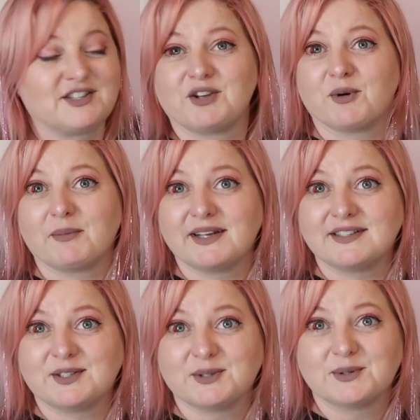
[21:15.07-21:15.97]
do you want me
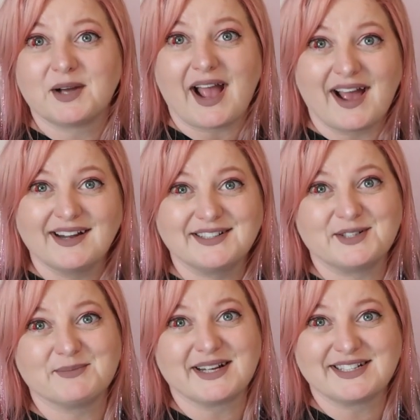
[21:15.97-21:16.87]
to add
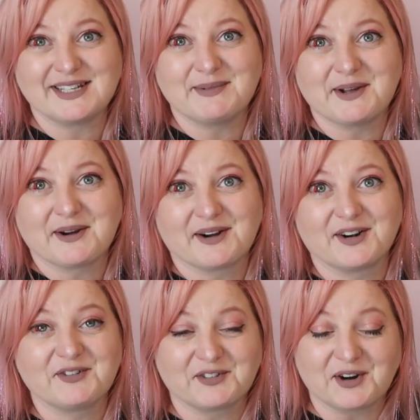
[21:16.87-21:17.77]
to my
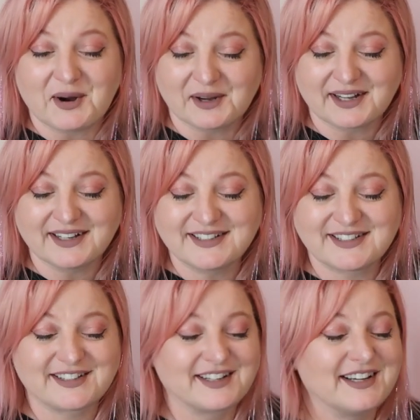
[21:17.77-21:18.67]
TBR for
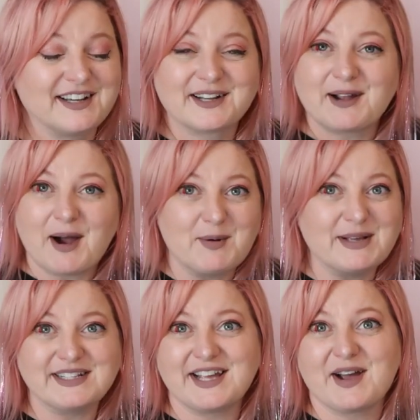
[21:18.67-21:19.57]
August?
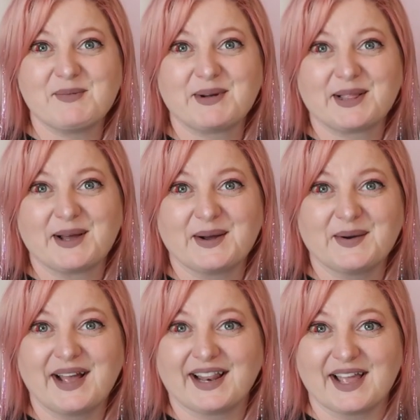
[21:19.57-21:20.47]
Comment down
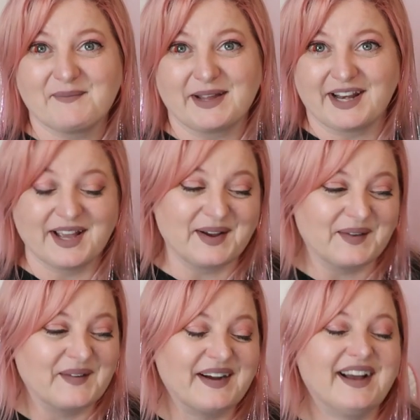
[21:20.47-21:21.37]
below and let me
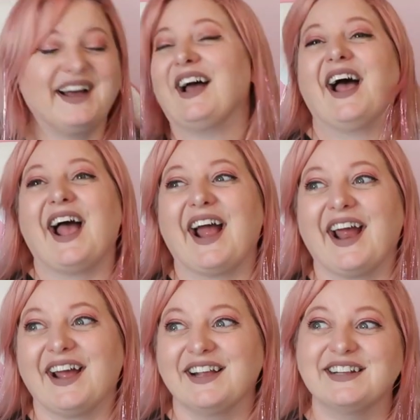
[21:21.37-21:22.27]
know.
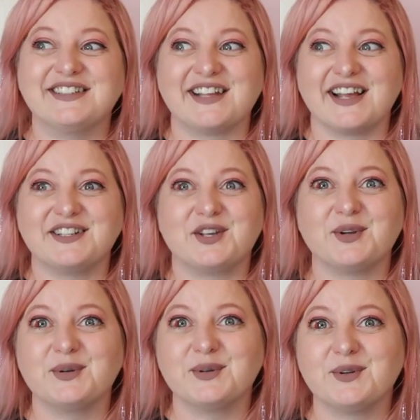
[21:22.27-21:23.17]
And stay
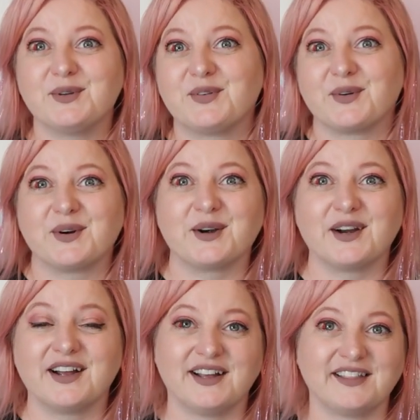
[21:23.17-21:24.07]
tuned
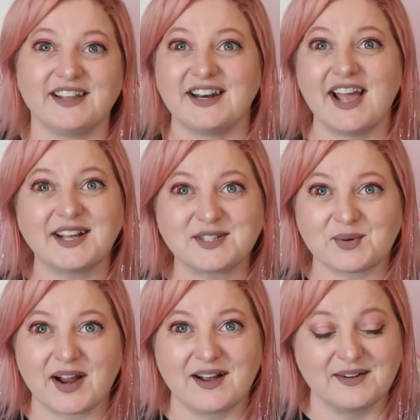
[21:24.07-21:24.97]
for the
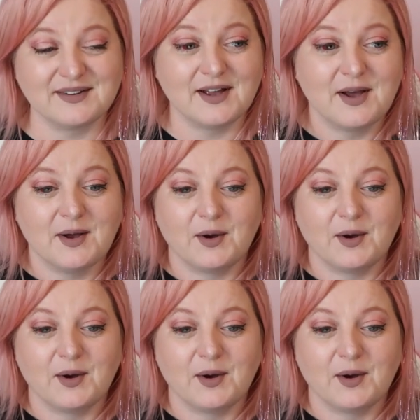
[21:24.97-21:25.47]
next round